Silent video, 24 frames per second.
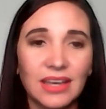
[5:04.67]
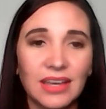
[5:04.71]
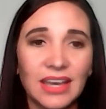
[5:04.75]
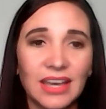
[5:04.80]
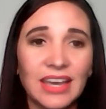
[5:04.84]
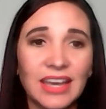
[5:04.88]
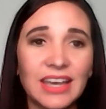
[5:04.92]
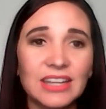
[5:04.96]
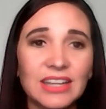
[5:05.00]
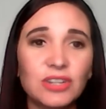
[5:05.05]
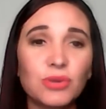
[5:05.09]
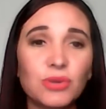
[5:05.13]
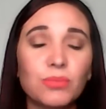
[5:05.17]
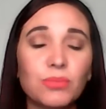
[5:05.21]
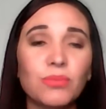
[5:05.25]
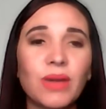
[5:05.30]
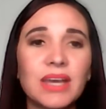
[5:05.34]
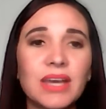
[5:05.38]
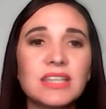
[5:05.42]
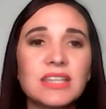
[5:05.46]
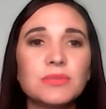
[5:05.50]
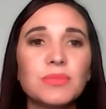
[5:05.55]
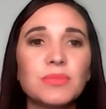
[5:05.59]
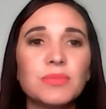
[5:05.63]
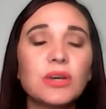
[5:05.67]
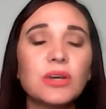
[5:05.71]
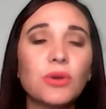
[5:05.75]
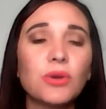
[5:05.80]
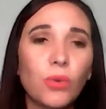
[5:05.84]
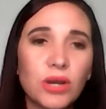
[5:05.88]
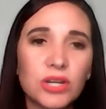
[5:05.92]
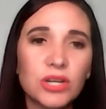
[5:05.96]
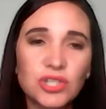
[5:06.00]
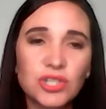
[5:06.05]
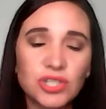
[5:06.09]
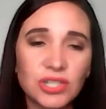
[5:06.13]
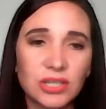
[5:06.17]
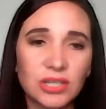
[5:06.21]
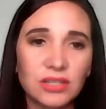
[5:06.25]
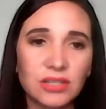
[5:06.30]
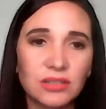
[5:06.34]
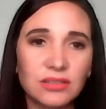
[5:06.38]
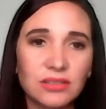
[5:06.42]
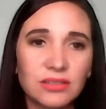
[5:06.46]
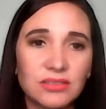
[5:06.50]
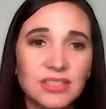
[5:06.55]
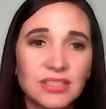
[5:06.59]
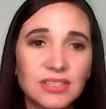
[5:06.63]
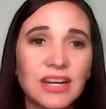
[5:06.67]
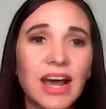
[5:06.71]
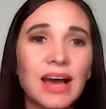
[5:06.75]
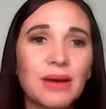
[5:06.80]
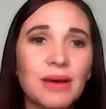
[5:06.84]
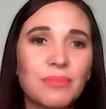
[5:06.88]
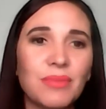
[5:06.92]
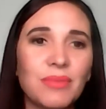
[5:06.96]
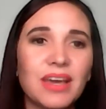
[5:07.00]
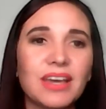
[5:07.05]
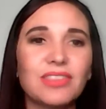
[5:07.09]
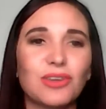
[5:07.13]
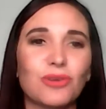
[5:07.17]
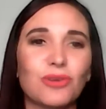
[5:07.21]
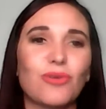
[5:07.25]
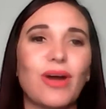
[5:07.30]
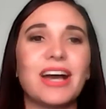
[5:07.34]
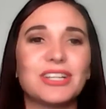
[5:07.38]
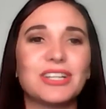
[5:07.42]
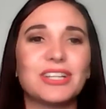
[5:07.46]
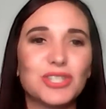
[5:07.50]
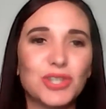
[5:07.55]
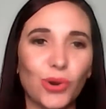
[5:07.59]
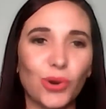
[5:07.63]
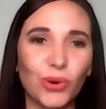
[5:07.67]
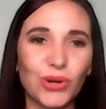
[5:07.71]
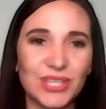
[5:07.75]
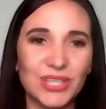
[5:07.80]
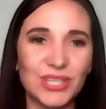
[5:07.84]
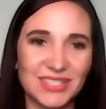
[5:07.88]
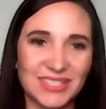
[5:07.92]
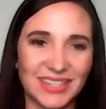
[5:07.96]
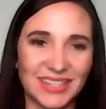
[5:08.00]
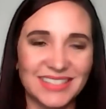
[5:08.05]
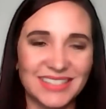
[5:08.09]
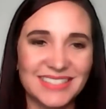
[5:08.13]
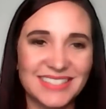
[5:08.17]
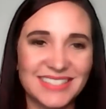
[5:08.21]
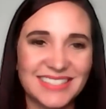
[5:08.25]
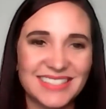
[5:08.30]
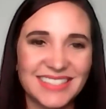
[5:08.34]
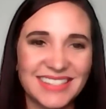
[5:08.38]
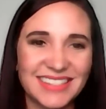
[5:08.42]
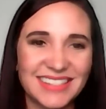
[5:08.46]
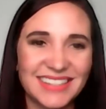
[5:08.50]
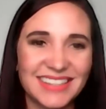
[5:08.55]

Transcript: it makes me question that I make the right choices.